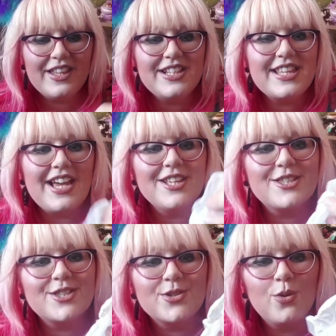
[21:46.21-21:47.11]
These are
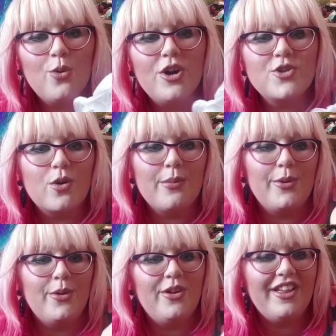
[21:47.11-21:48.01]
so
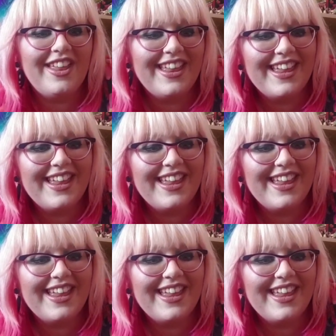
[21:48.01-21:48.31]
adorable.